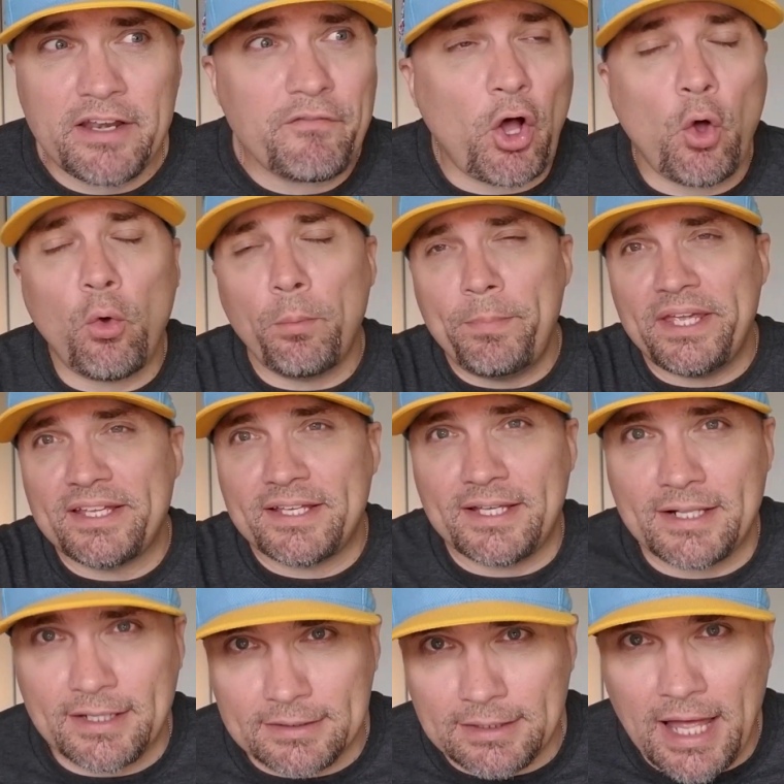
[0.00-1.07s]
of a whole big
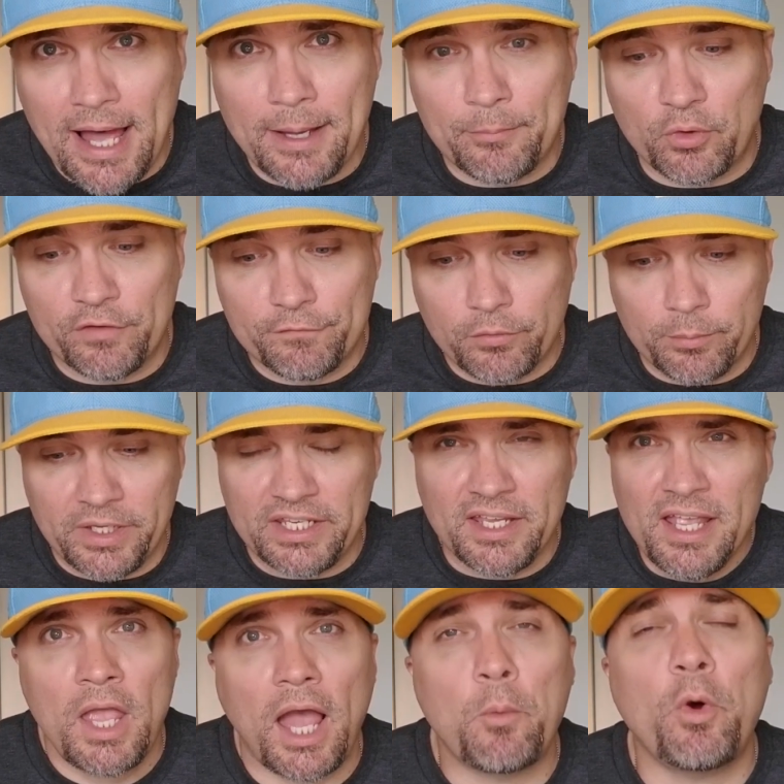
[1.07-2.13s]
conglomerate for me.
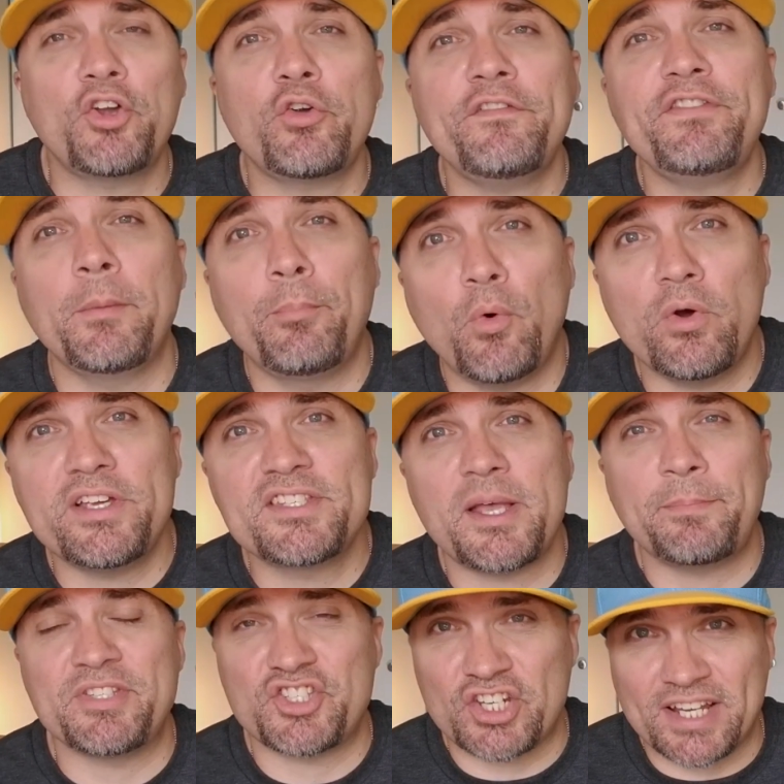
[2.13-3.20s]
I wonder if the boys up
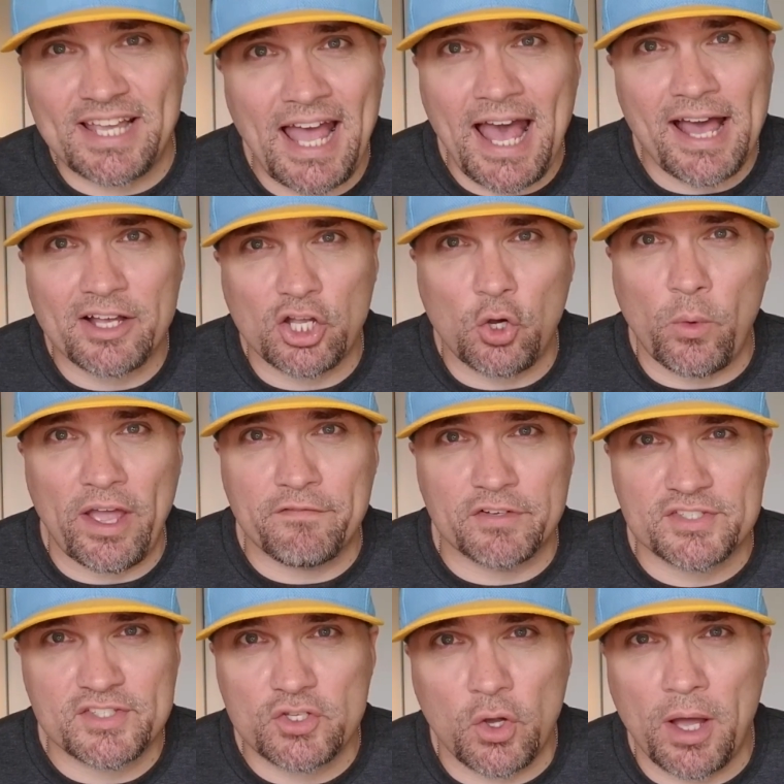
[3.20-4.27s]
in Chicago ever
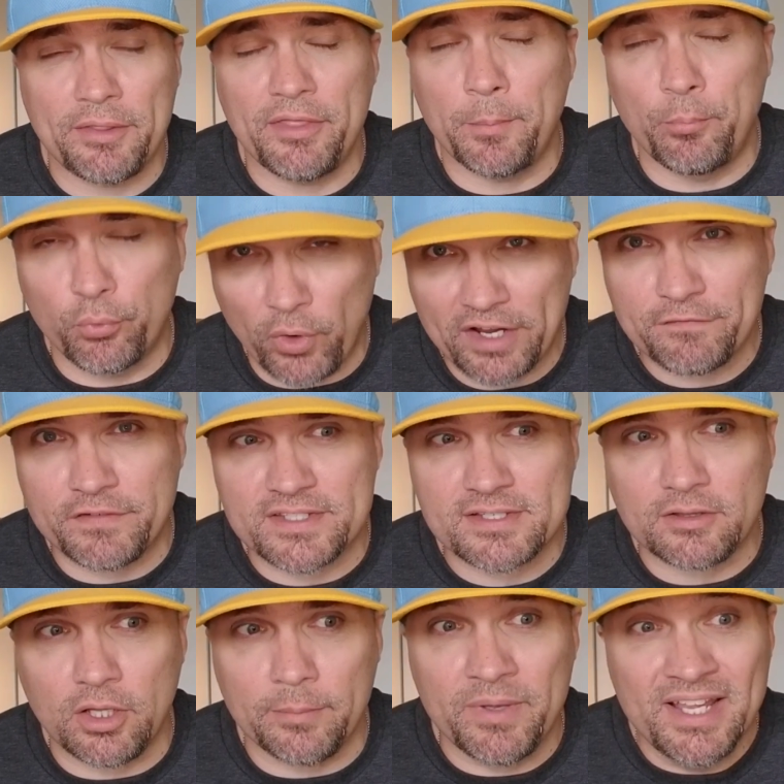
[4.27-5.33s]
saw The Breakfast
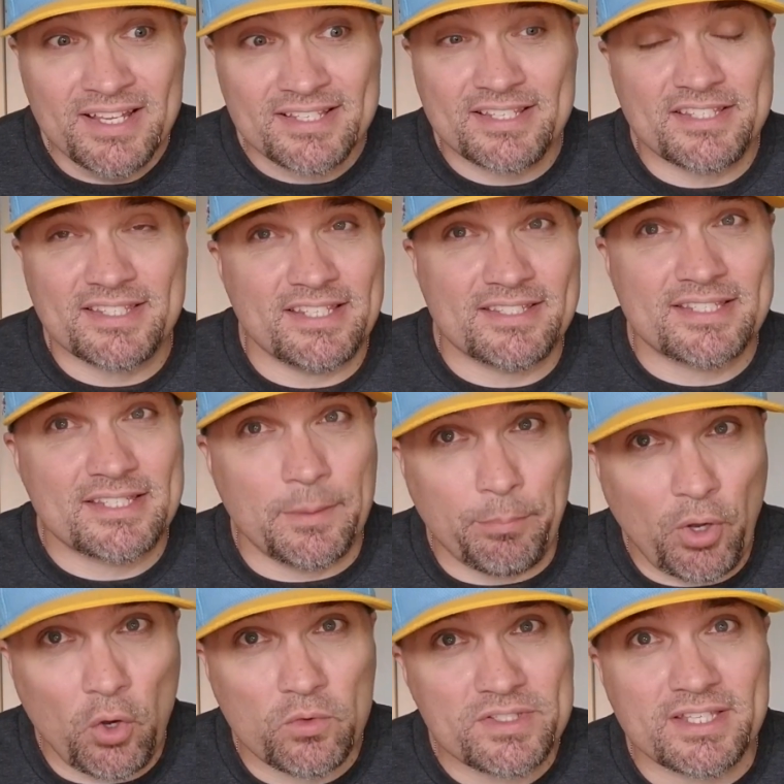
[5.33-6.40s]
Club, since it
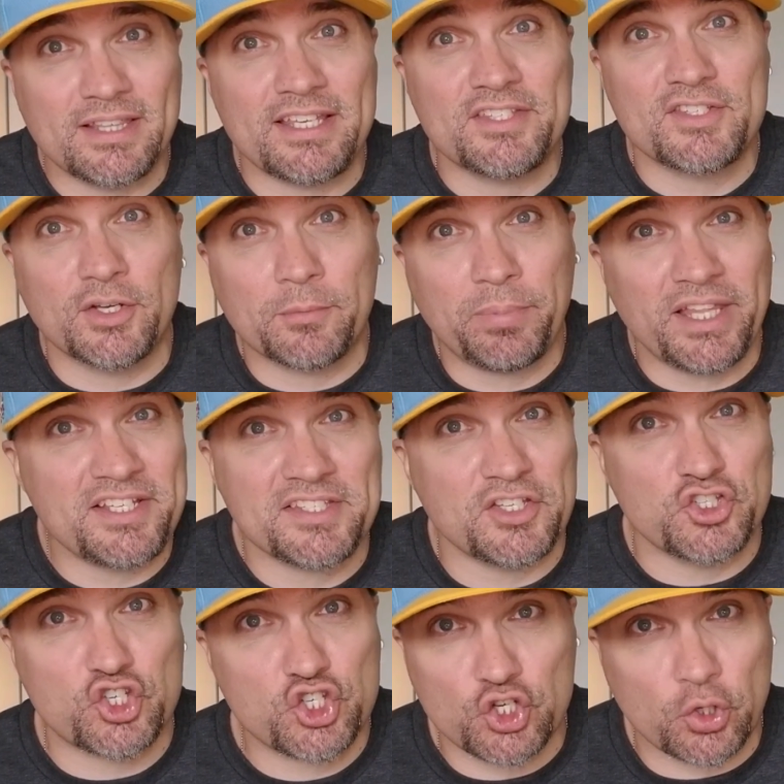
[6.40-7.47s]
supposedly took place in
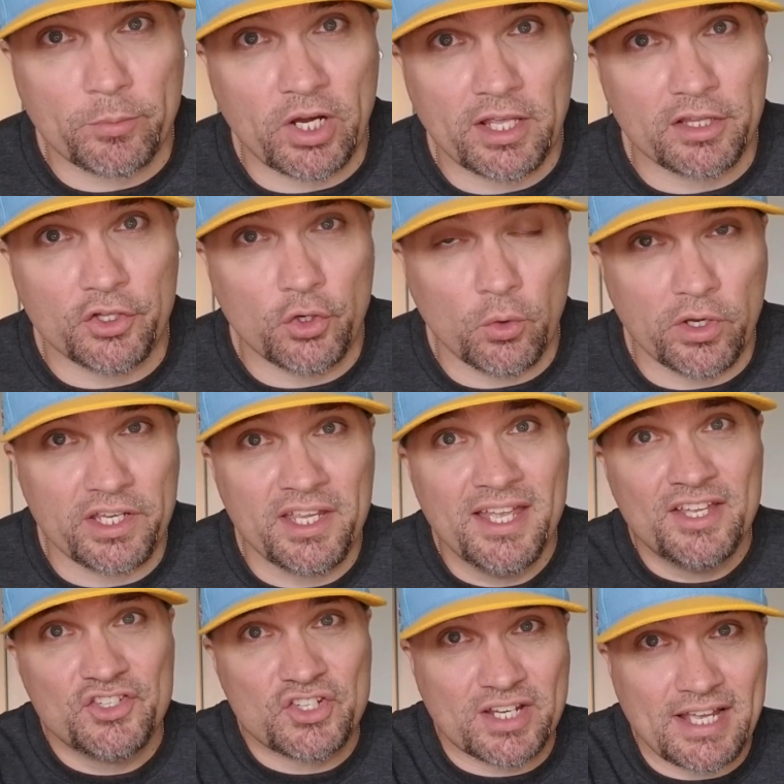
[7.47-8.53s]
Shermer, Illinois.
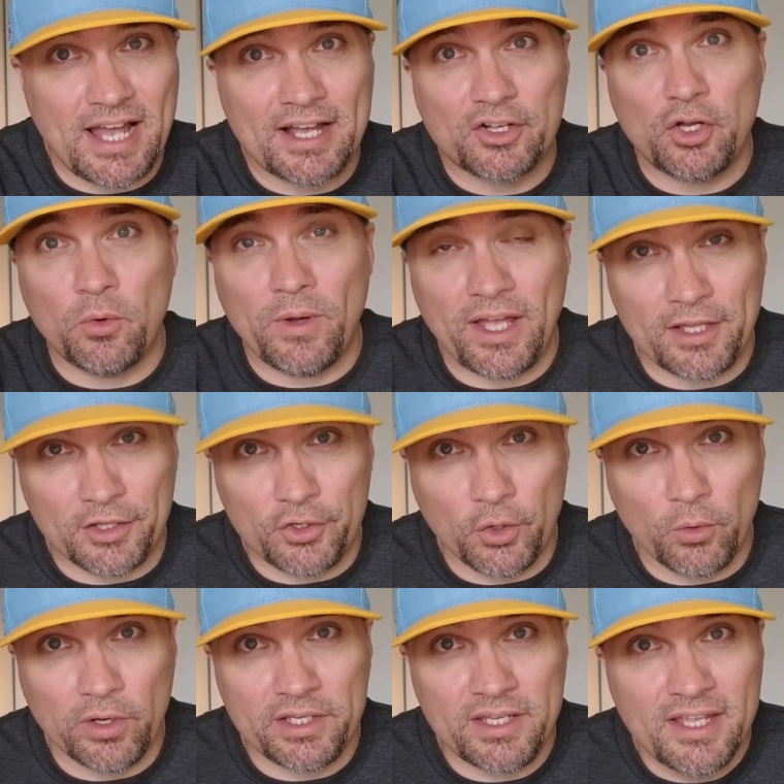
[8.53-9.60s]
Chicago,
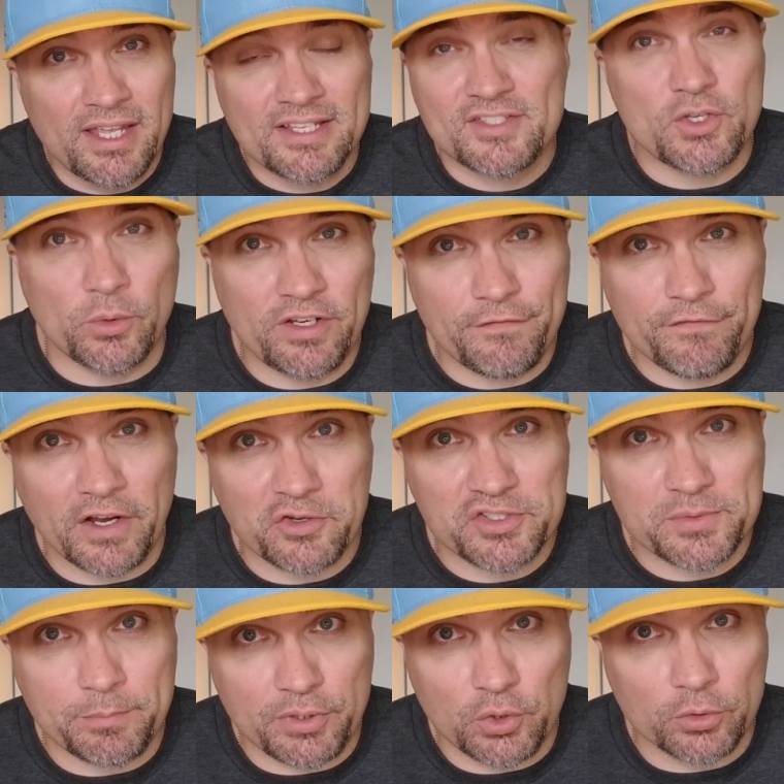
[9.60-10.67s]
Illinois. So did Ferris
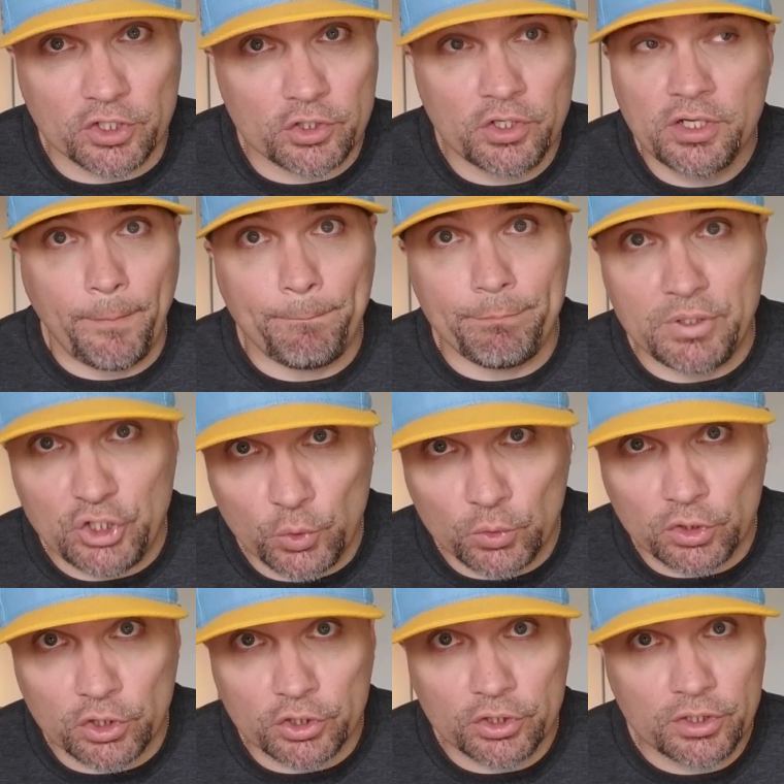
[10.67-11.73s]
Bueller.
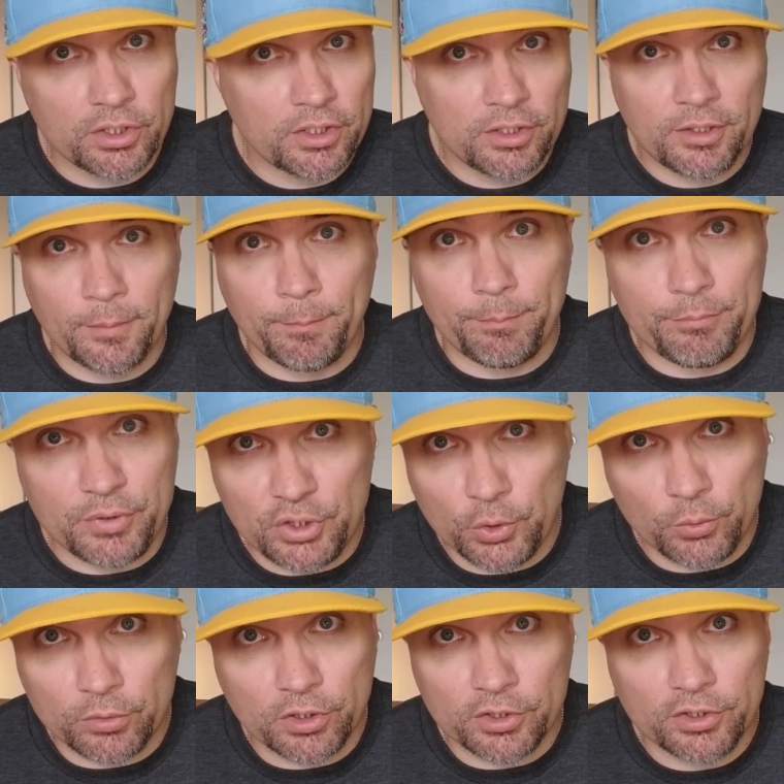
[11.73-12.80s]
Bueller,
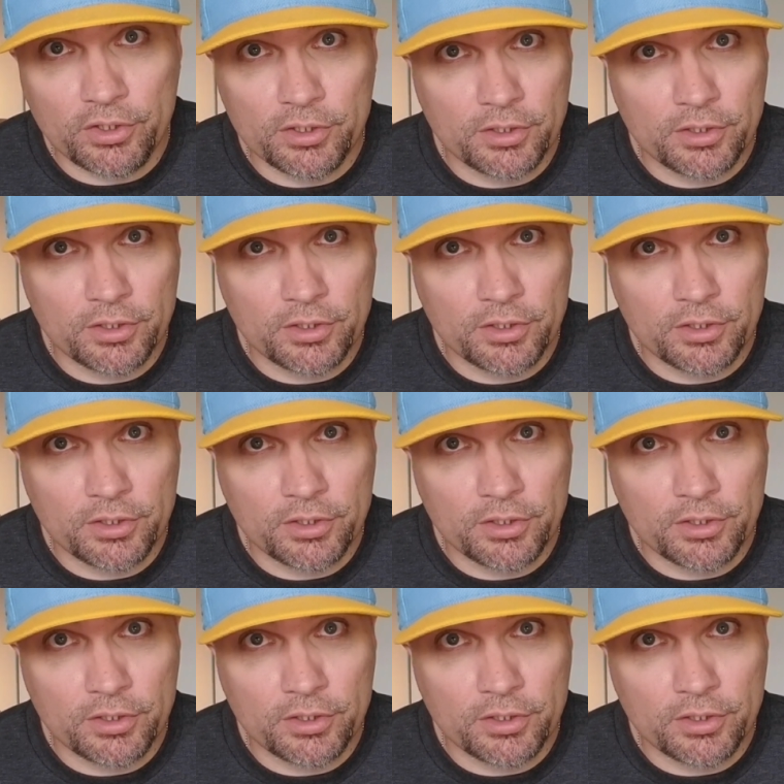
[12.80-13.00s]
Bueller.